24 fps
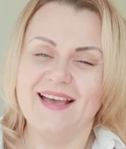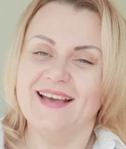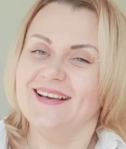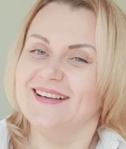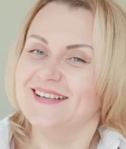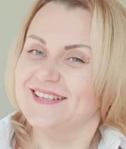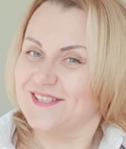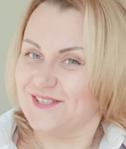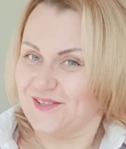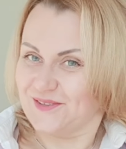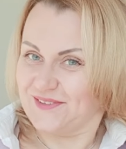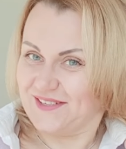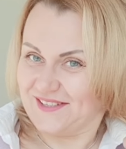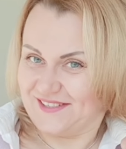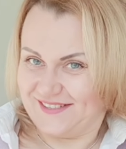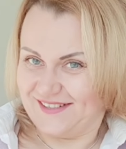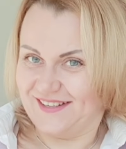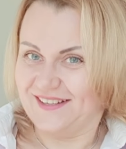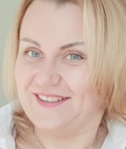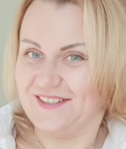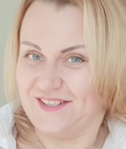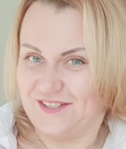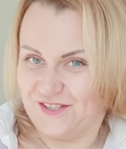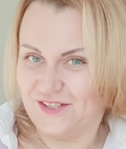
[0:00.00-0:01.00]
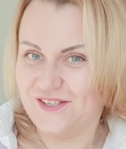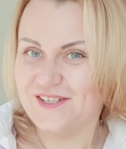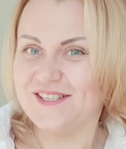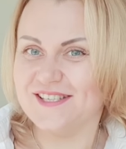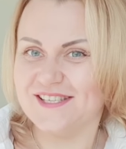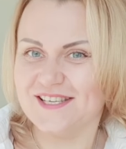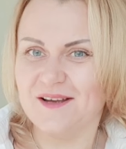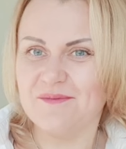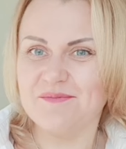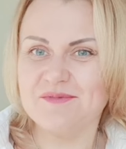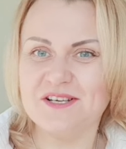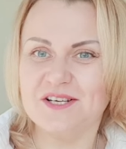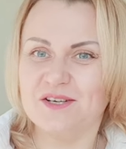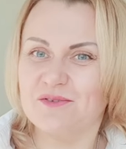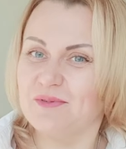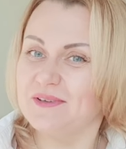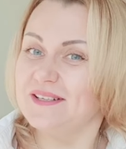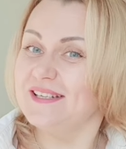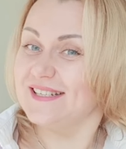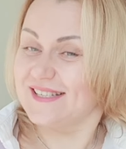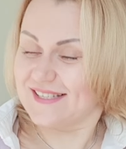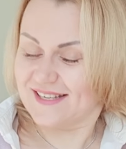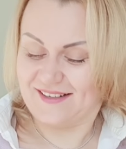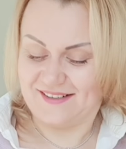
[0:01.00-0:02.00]
So the third subject we
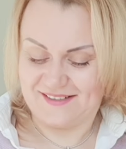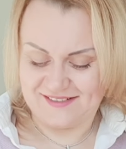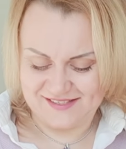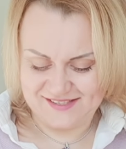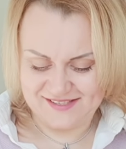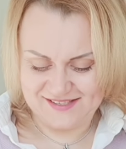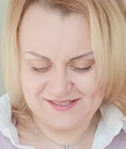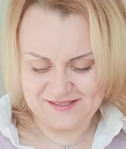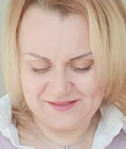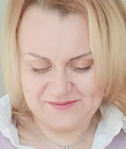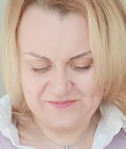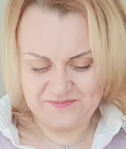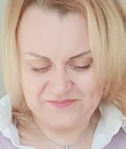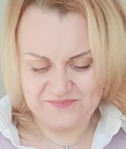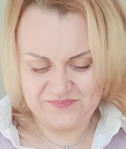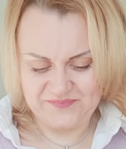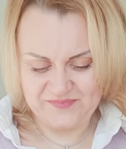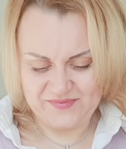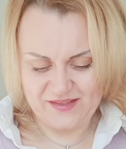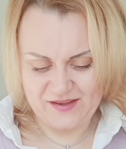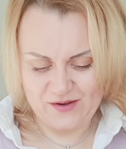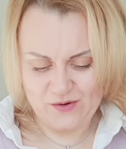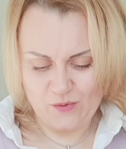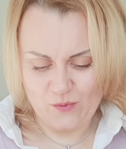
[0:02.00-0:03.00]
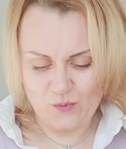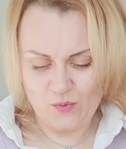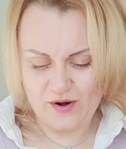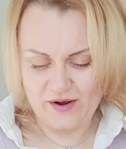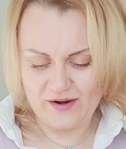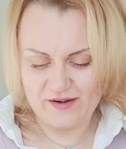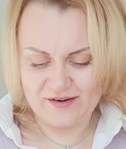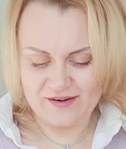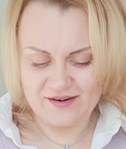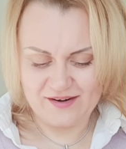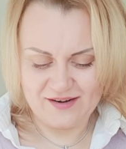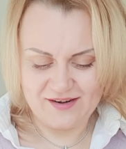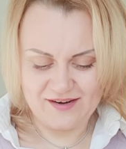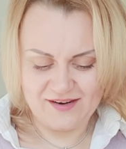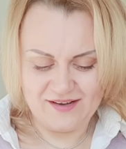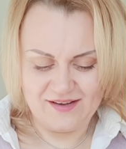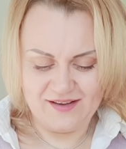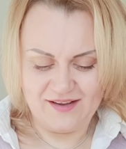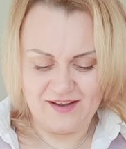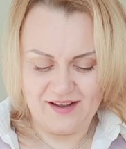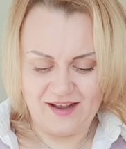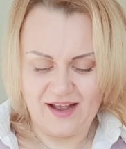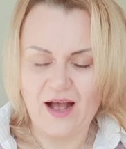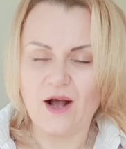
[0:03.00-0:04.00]
discussed were
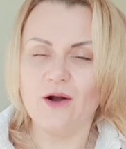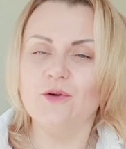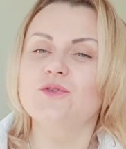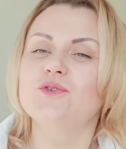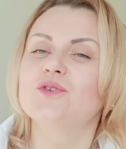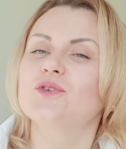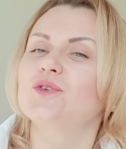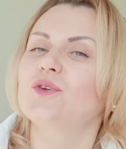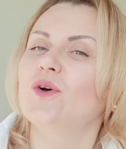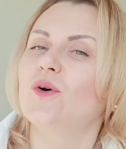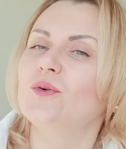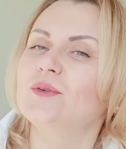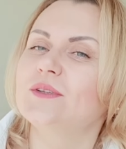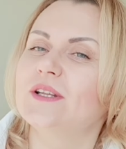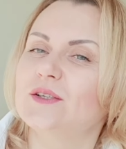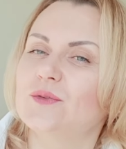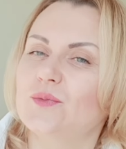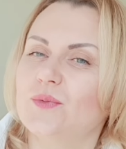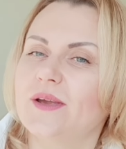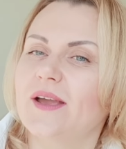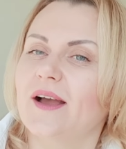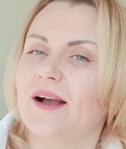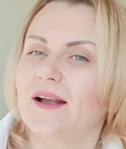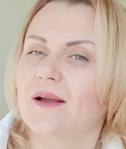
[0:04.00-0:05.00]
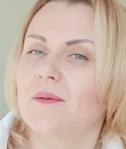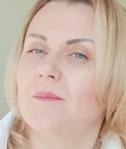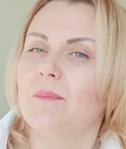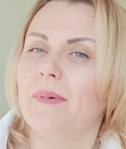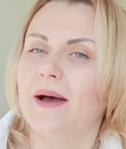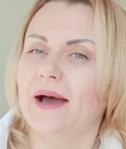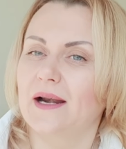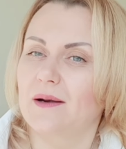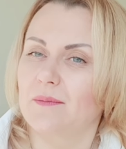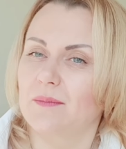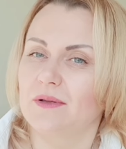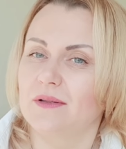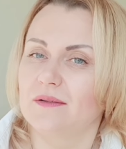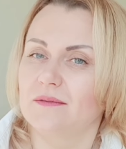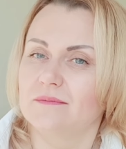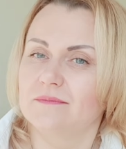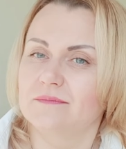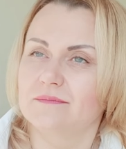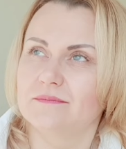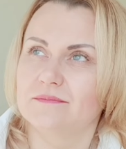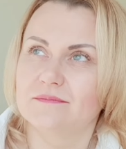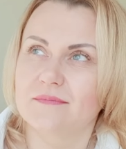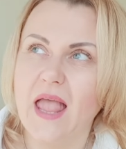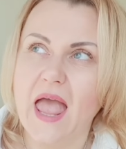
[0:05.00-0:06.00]
how to know that we are compatible.
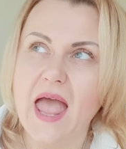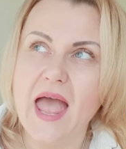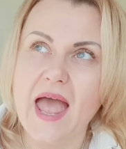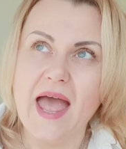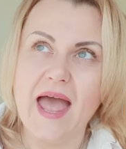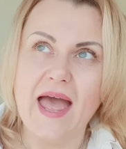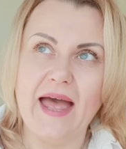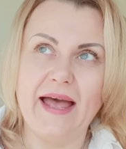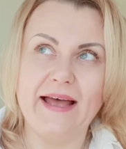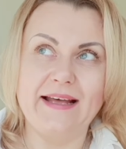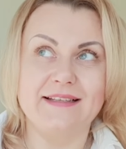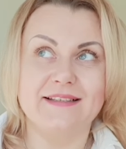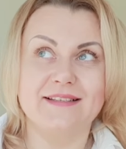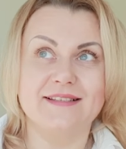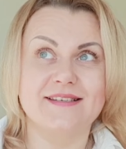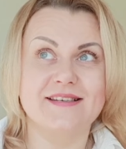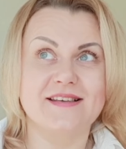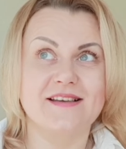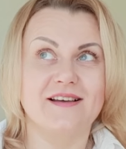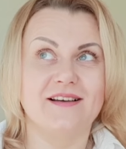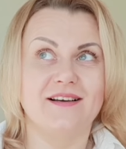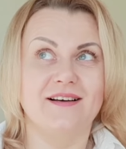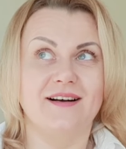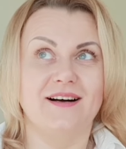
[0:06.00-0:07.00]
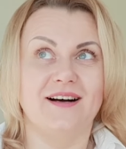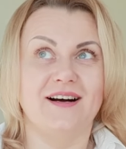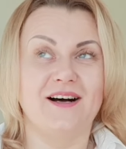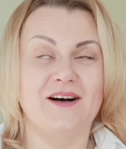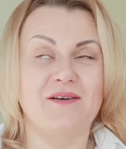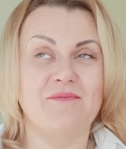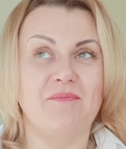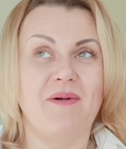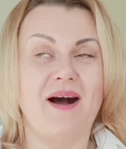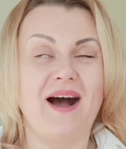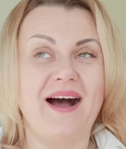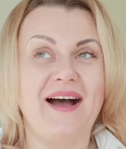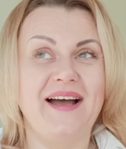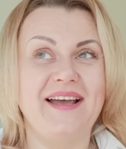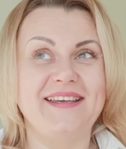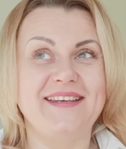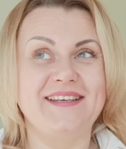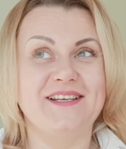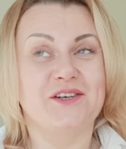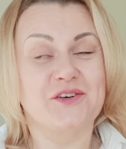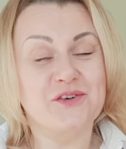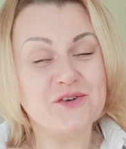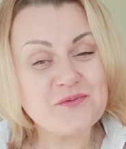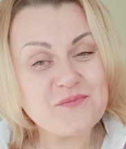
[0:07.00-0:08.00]
And
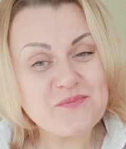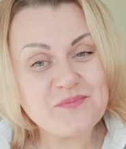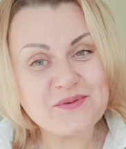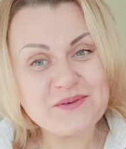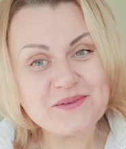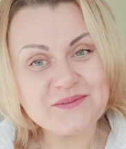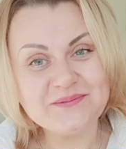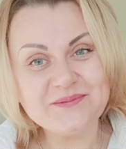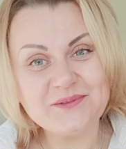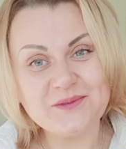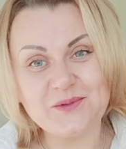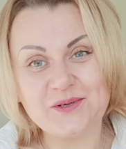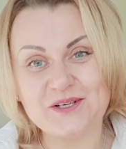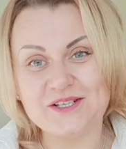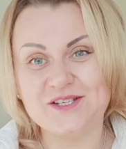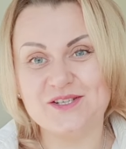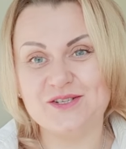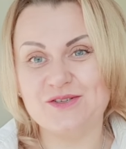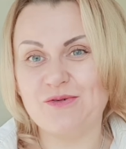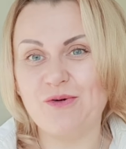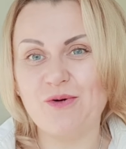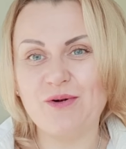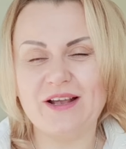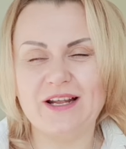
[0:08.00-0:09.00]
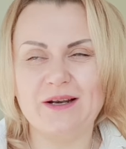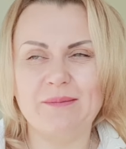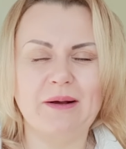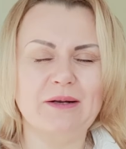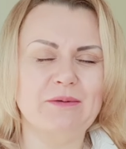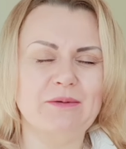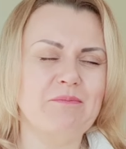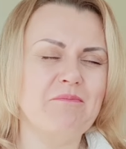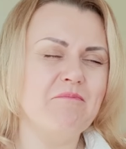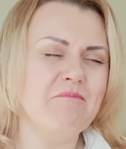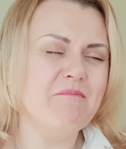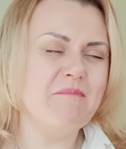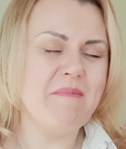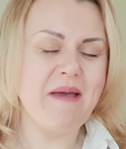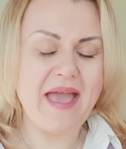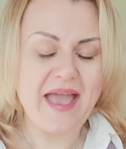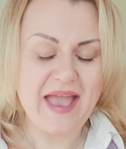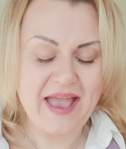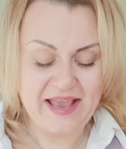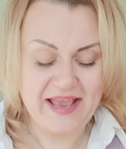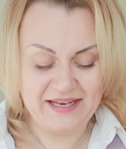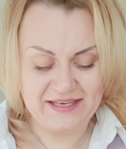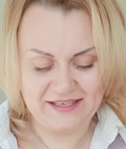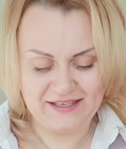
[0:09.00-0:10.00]
my group was talking about
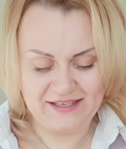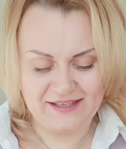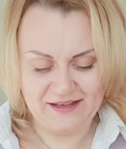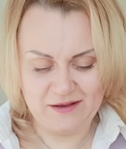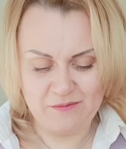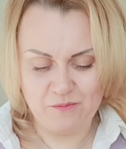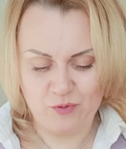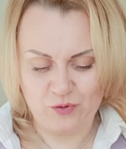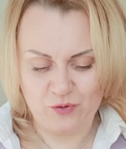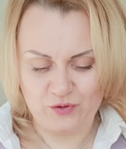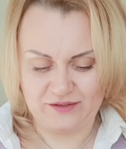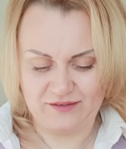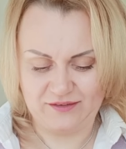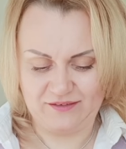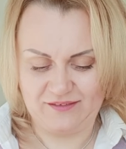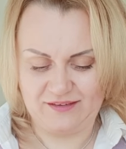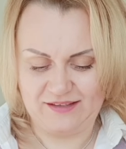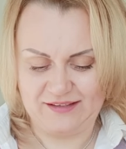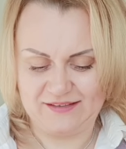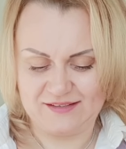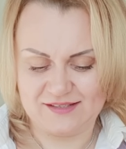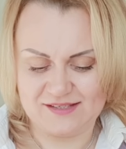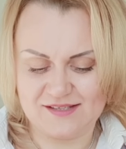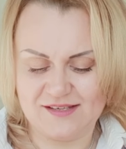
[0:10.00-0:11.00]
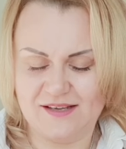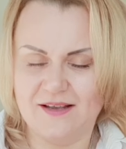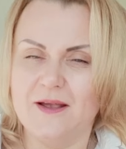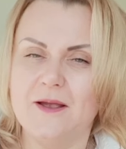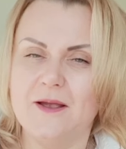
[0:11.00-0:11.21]
many important things.